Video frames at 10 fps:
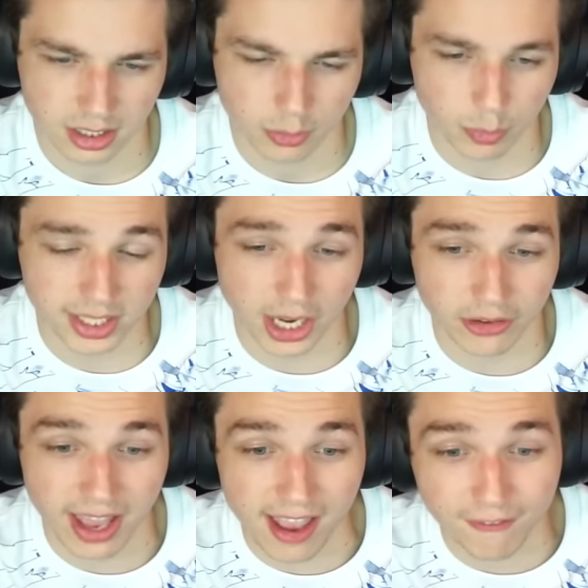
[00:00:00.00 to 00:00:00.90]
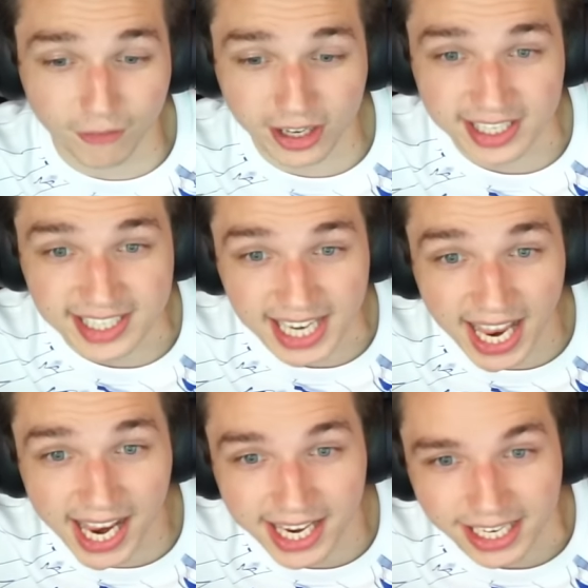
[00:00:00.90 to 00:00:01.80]
Went down to every
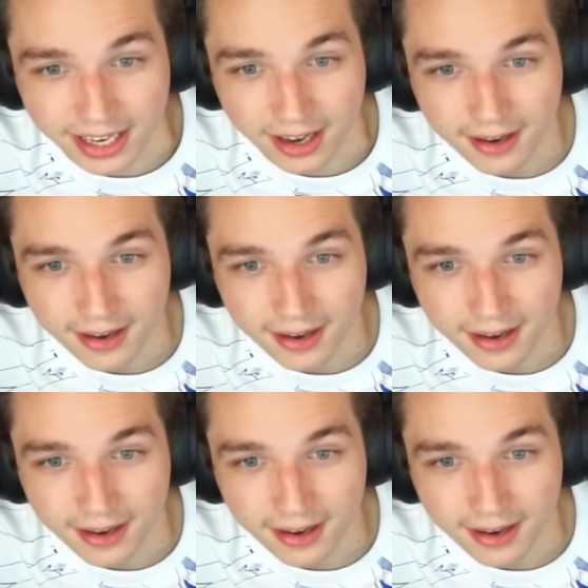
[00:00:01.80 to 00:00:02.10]
day.